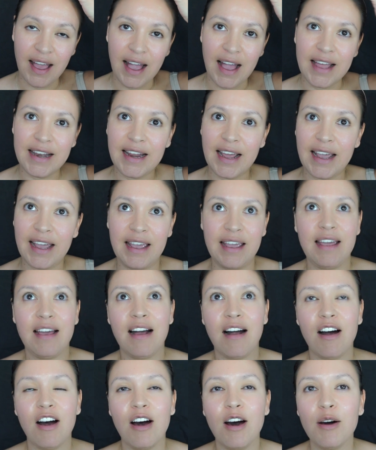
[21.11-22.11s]
And I
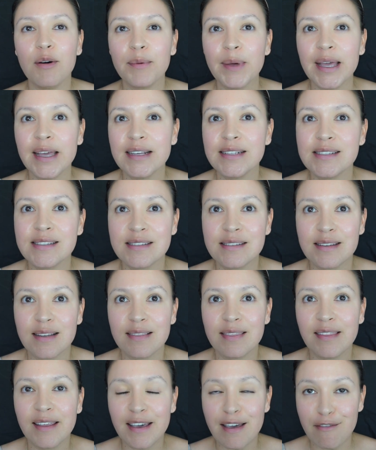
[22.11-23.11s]
always
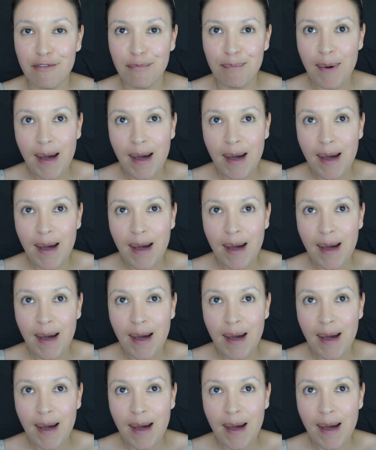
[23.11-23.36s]
live